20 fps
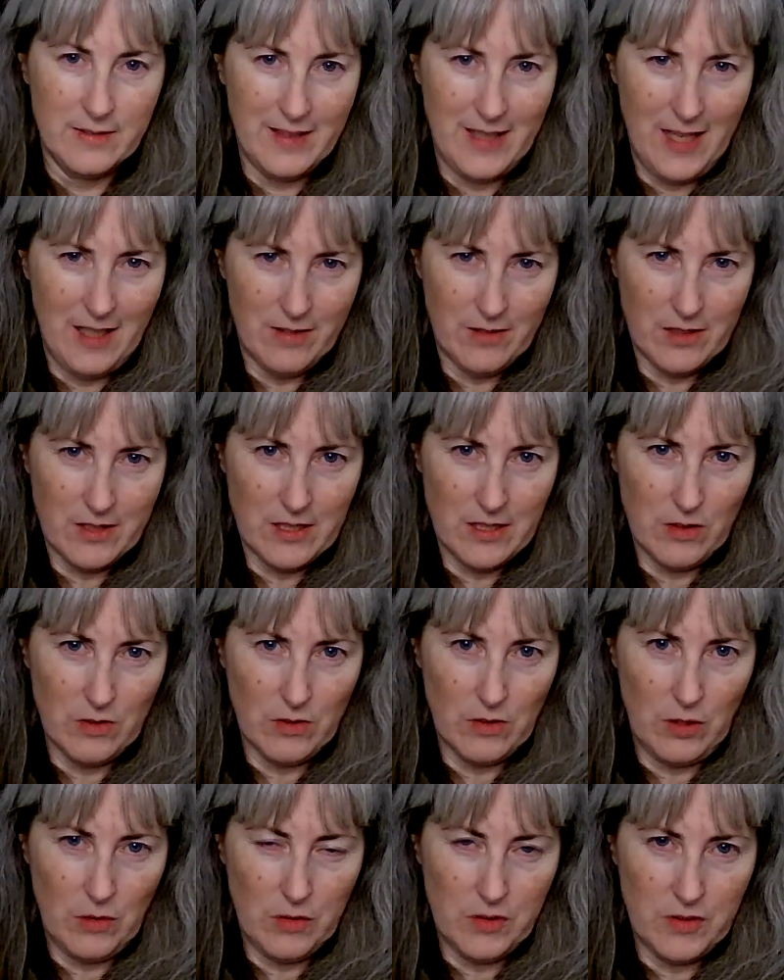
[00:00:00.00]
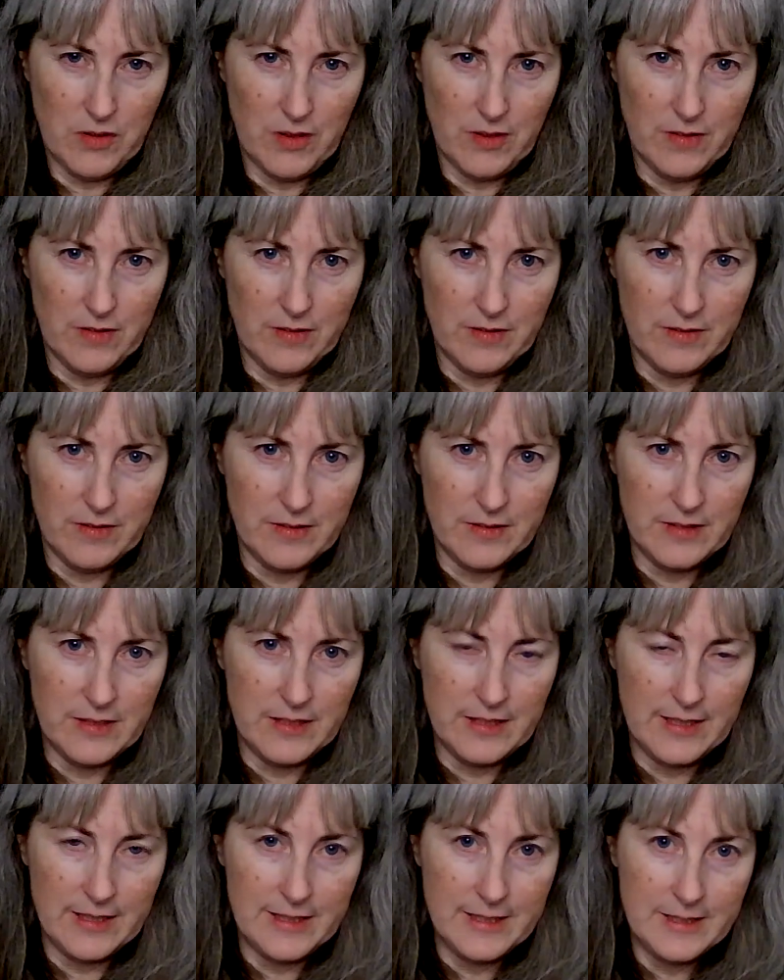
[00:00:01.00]
That looks a little closer. I
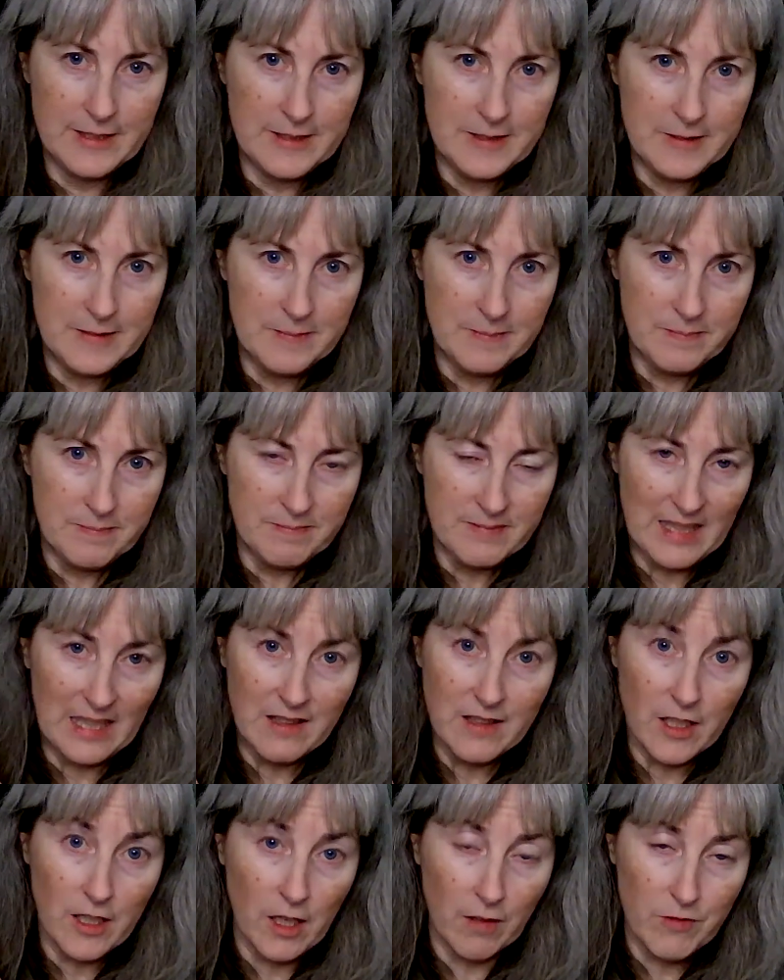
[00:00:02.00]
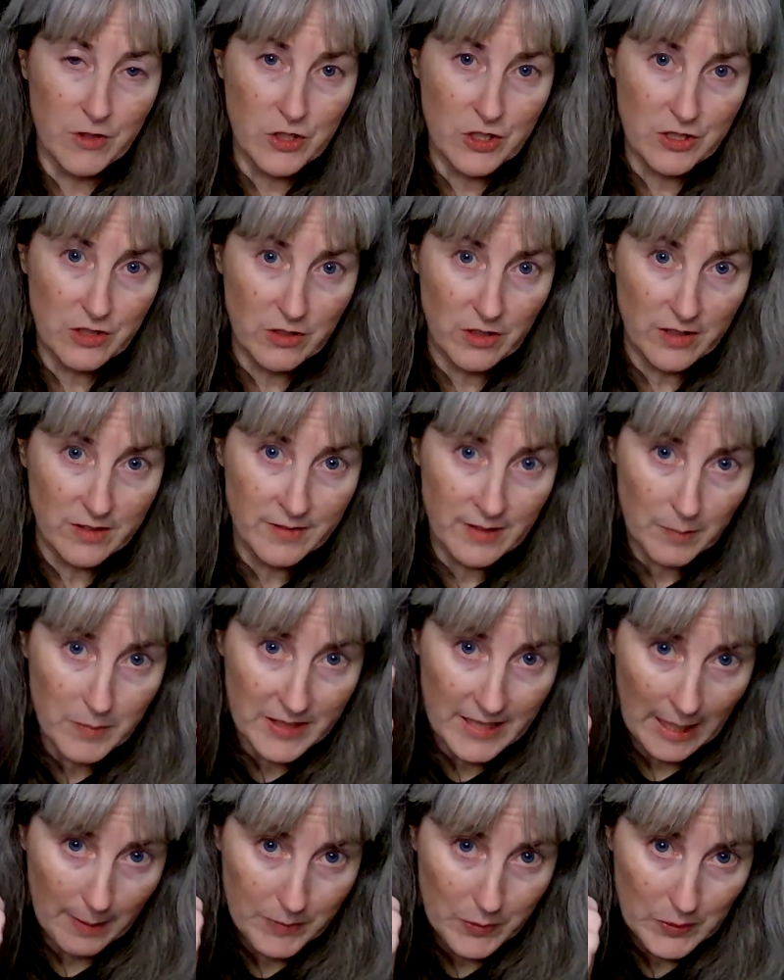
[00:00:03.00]
think the coverage is good.
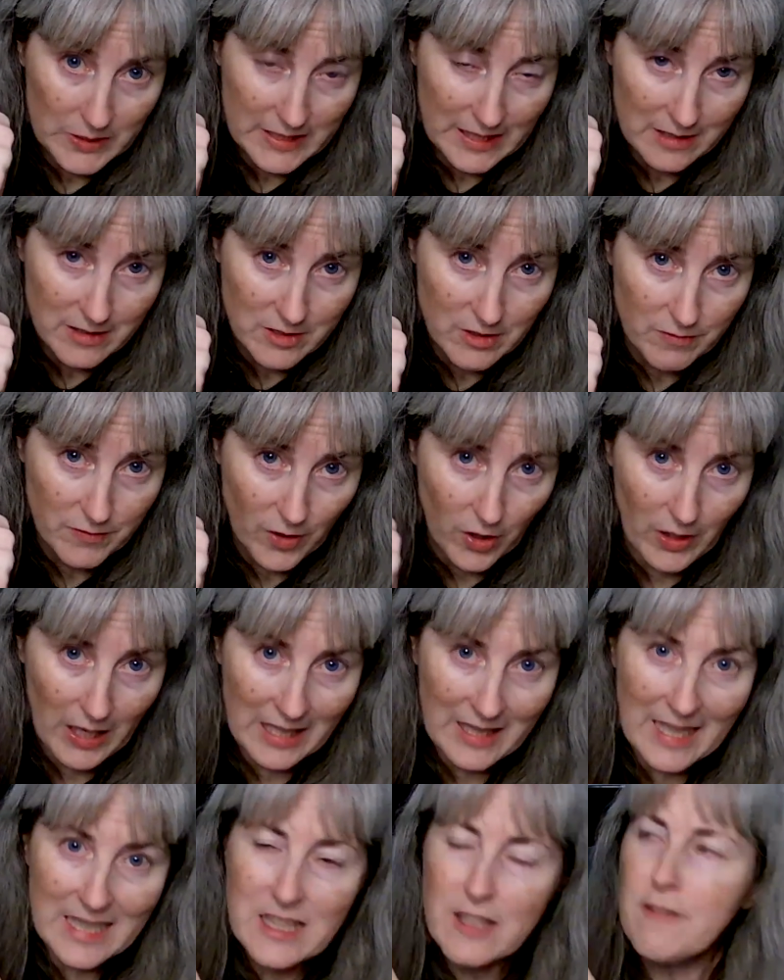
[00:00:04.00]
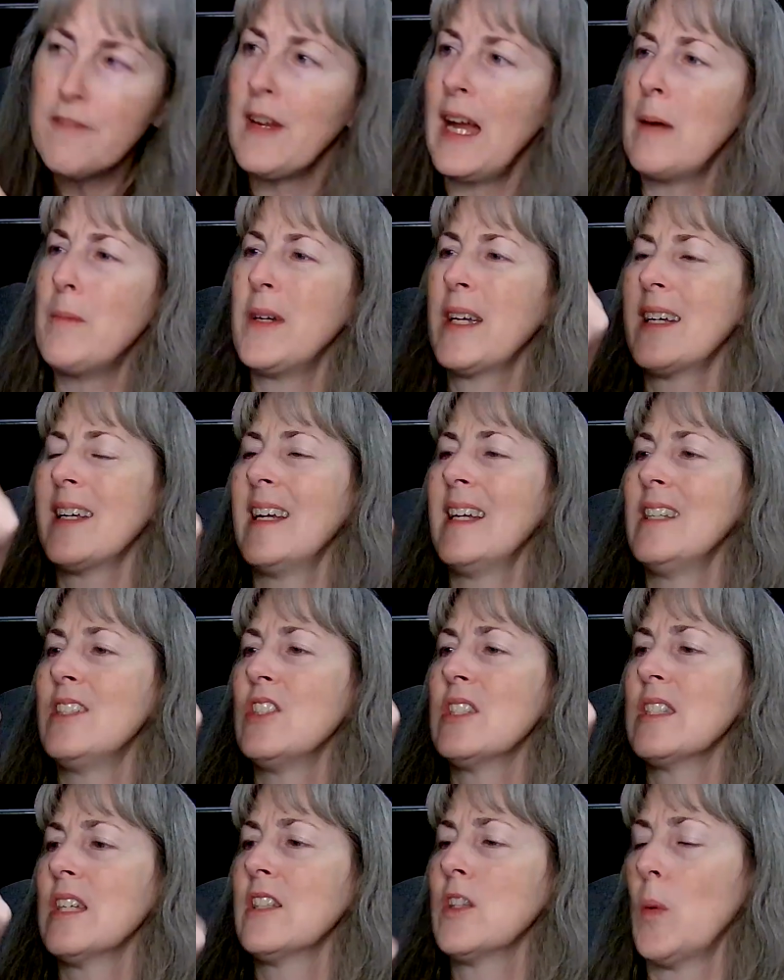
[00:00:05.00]
I've been happy with that so far. I like the fabric. I
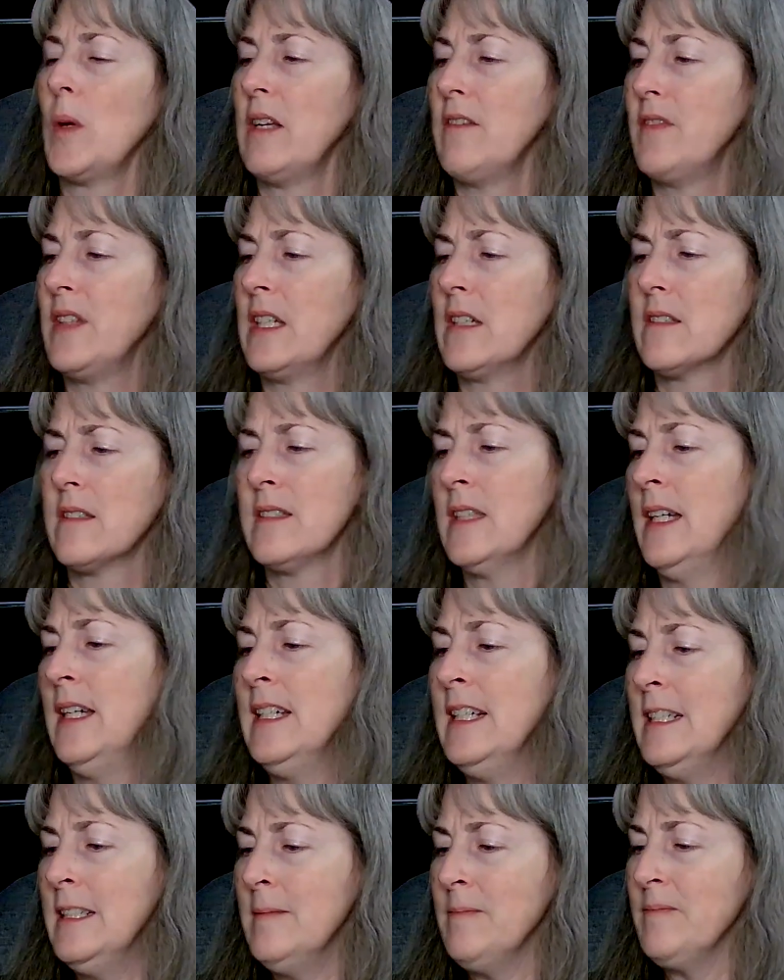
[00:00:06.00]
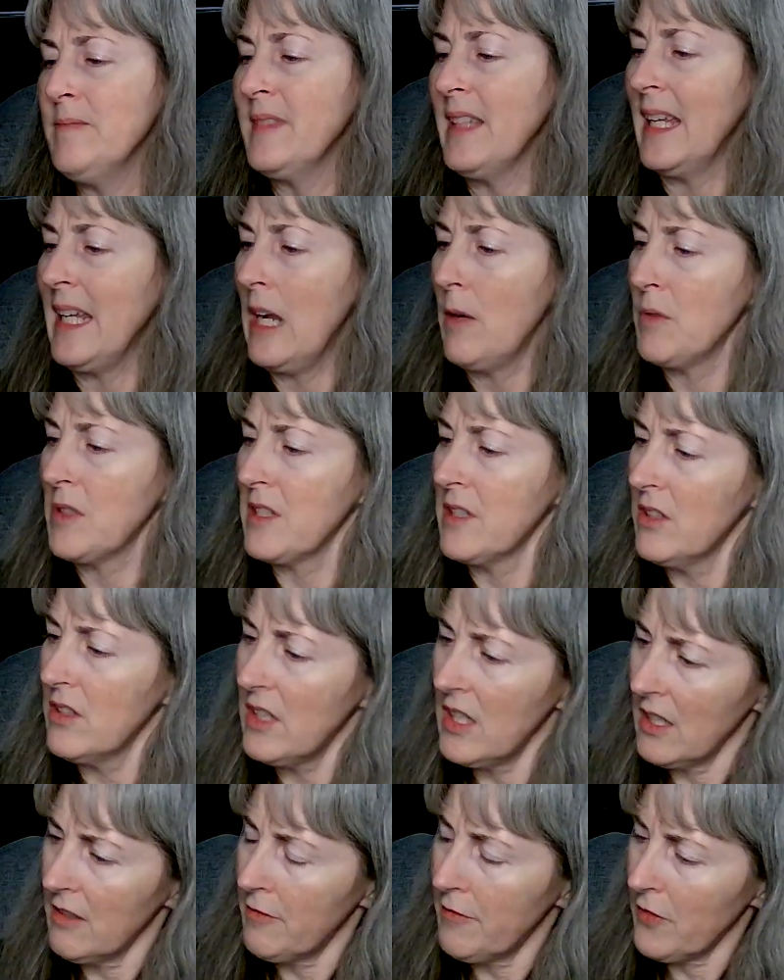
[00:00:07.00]
just like the way it feels. And I was
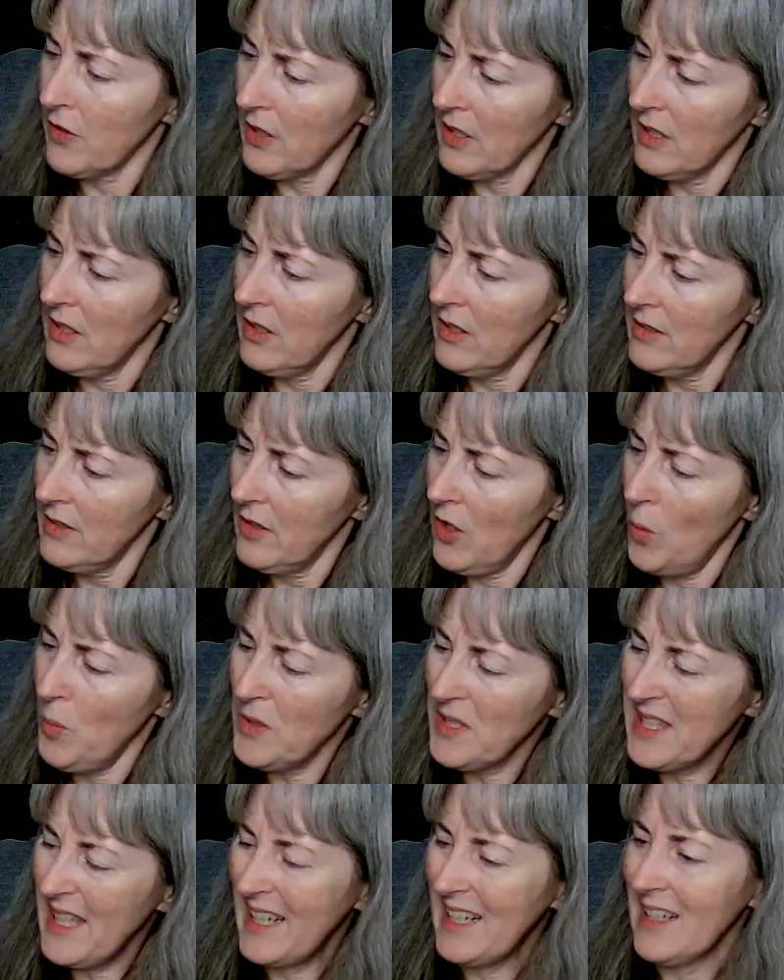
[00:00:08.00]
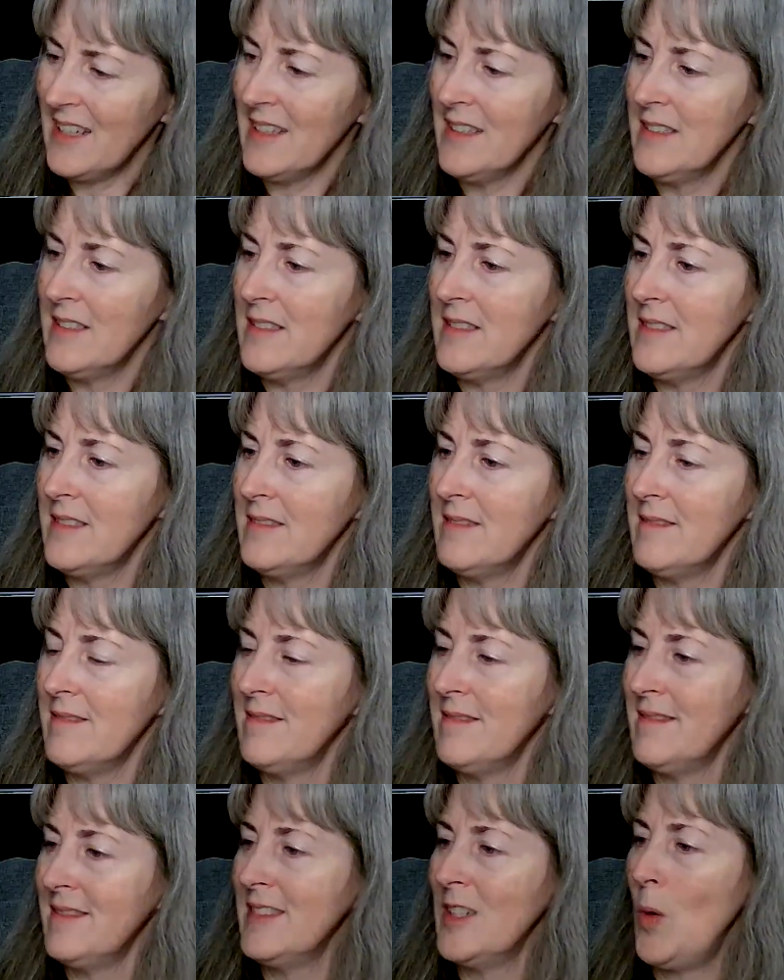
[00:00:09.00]
looking for almost like a
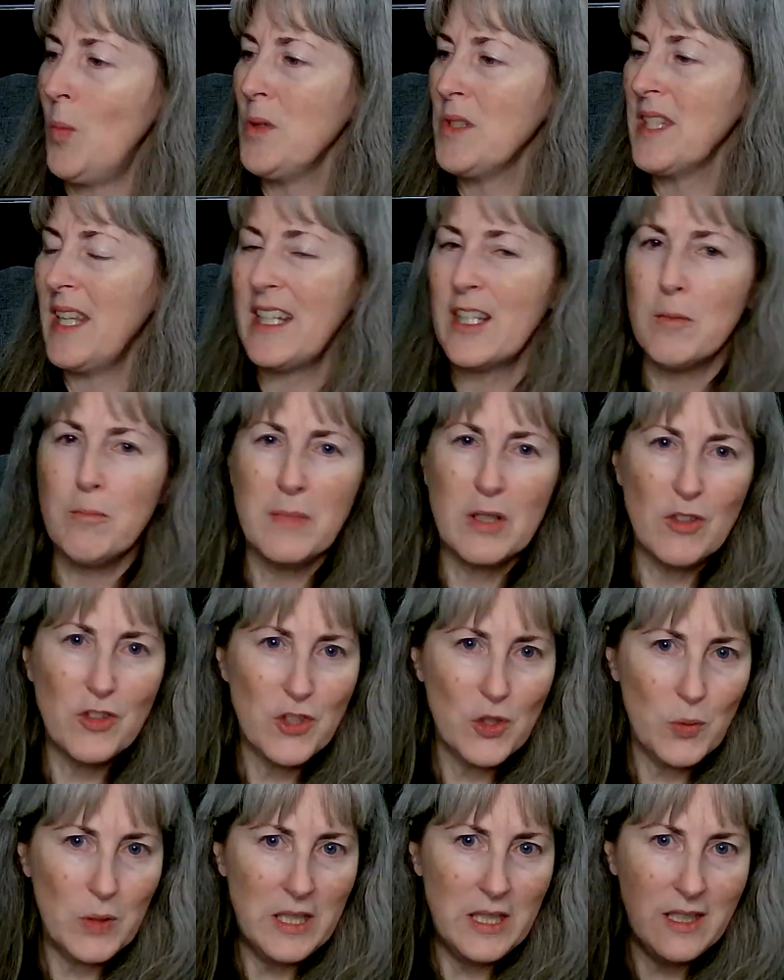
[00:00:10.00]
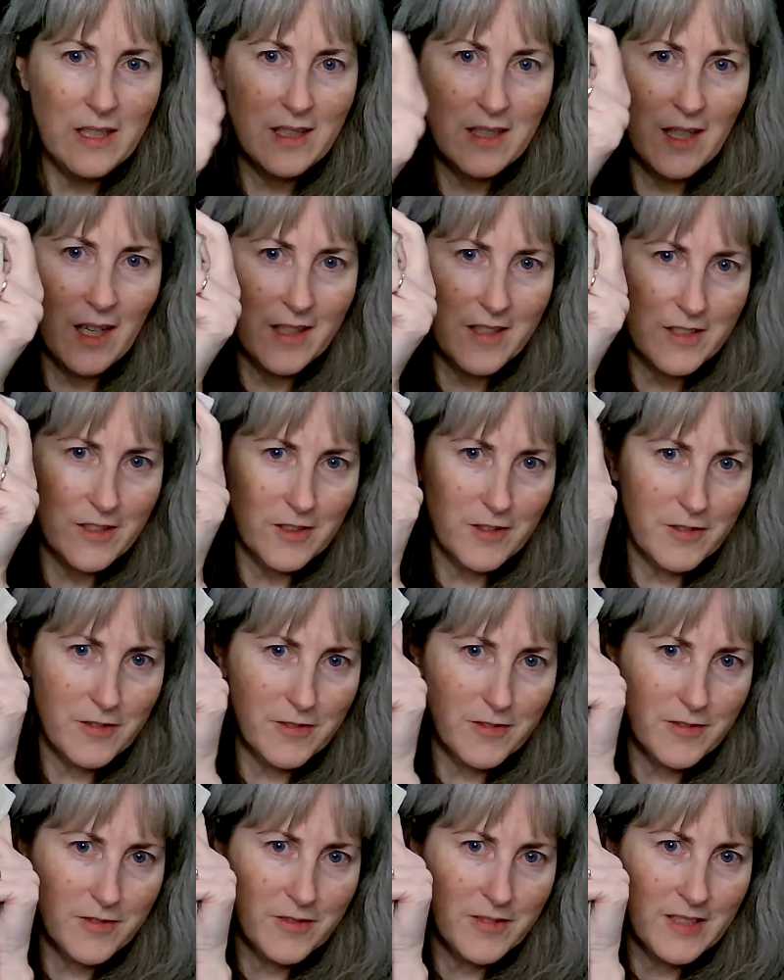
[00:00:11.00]
mildewy kind
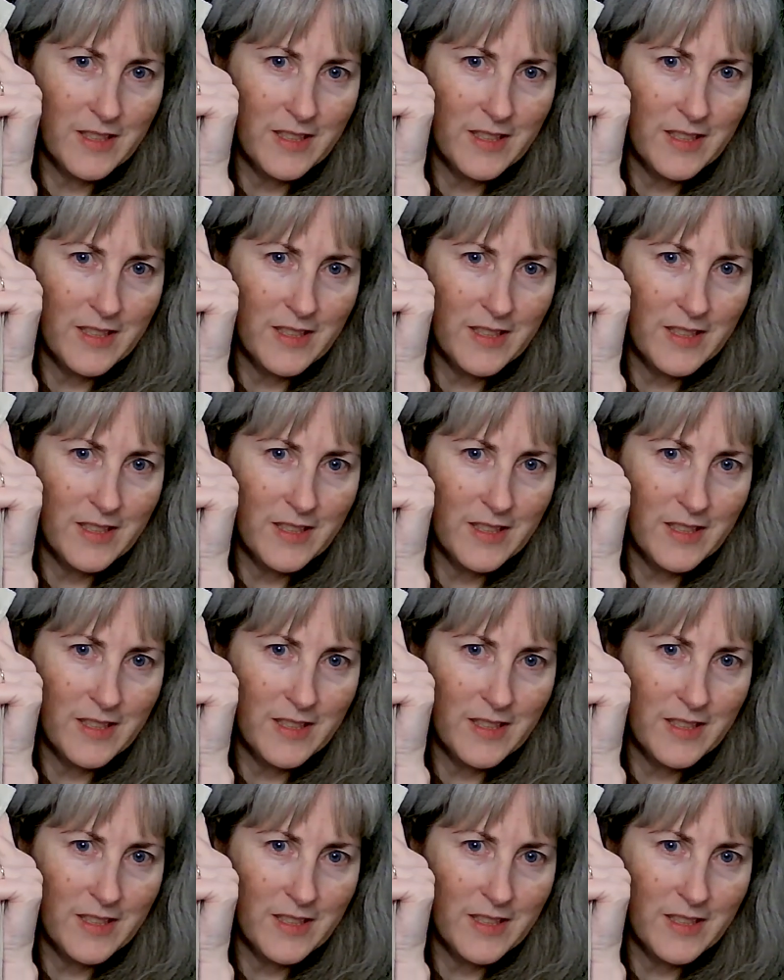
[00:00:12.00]
of